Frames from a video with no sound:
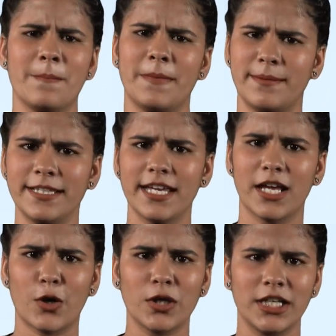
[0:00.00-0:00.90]
maybe they
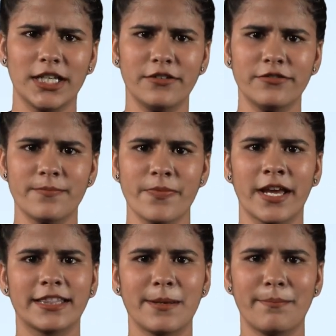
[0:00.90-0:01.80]
are on leave,
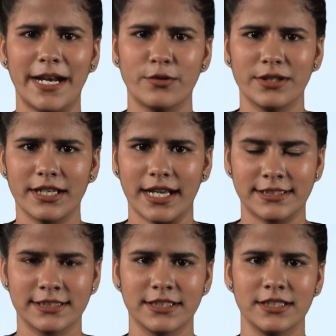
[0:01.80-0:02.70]
they met with an
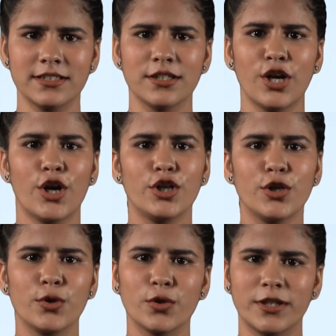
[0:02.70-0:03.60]
accident,
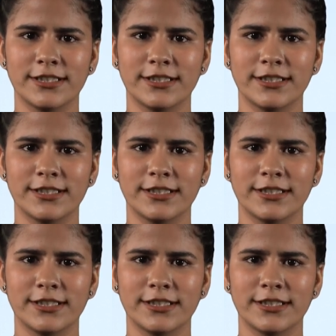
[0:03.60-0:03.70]
due to